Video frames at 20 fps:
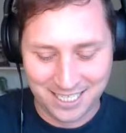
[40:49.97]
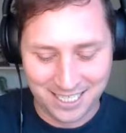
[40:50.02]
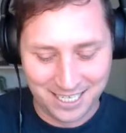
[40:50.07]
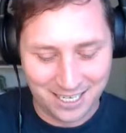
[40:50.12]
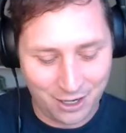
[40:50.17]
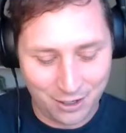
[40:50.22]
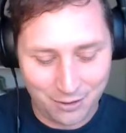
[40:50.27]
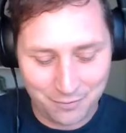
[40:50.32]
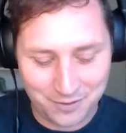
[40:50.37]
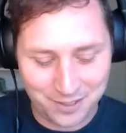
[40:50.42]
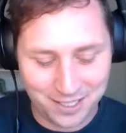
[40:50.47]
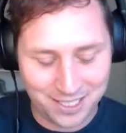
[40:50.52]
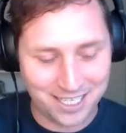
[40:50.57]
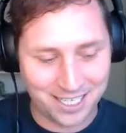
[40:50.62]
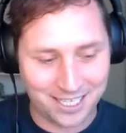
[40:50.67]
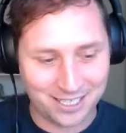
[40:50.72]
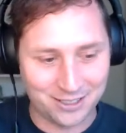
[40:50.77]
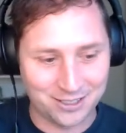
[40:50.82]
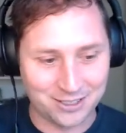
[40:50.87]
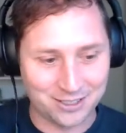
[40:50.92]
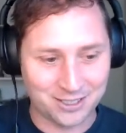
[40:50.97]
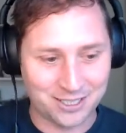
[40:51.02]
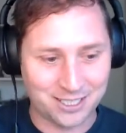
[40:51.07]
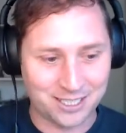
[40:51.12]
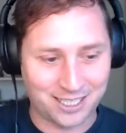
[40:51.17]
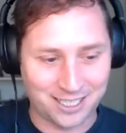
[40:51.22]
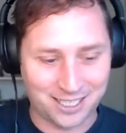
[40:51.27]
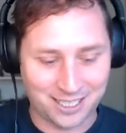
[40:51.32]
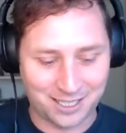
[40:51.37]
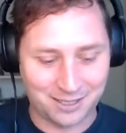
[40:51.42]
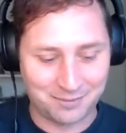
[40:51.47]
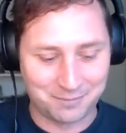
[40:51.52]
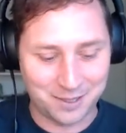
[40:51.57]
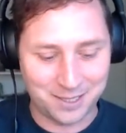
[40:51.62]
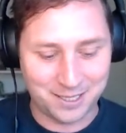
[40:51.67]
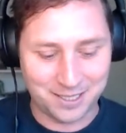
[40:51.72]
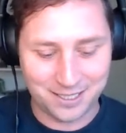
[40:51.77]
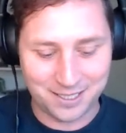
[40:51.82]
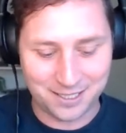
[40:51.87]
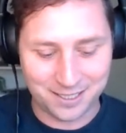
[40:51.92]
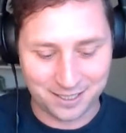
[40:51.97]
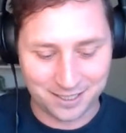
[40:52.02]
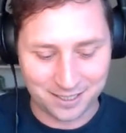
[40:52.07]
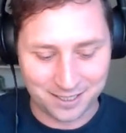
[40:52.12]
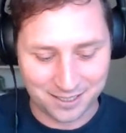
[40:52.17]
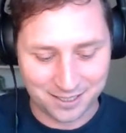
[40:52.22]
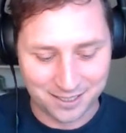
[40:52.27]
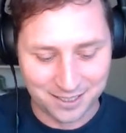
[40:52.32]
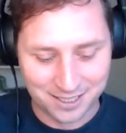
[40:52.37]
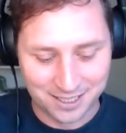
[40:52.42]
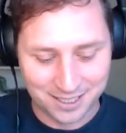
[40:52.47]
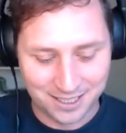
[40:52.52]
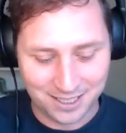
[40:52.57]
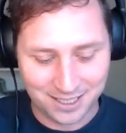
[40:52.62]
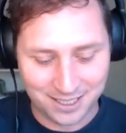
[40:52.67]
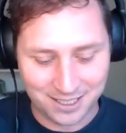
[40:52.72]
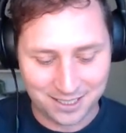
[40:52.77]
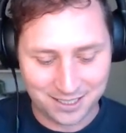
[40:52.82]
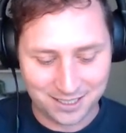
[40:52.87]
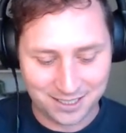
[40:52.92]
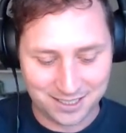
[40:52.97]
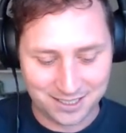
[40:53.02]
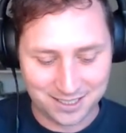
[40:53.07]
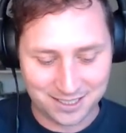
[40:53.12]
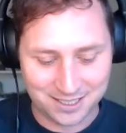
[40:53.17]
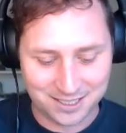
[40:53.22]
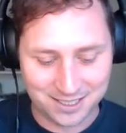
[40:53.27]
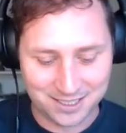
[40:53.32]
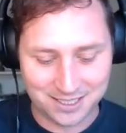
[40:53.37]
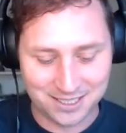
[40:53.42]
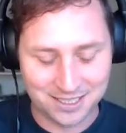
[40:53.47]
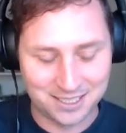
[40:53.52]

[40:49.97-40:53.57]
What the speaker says: Hopefully, I don't look like a complete idiot here. So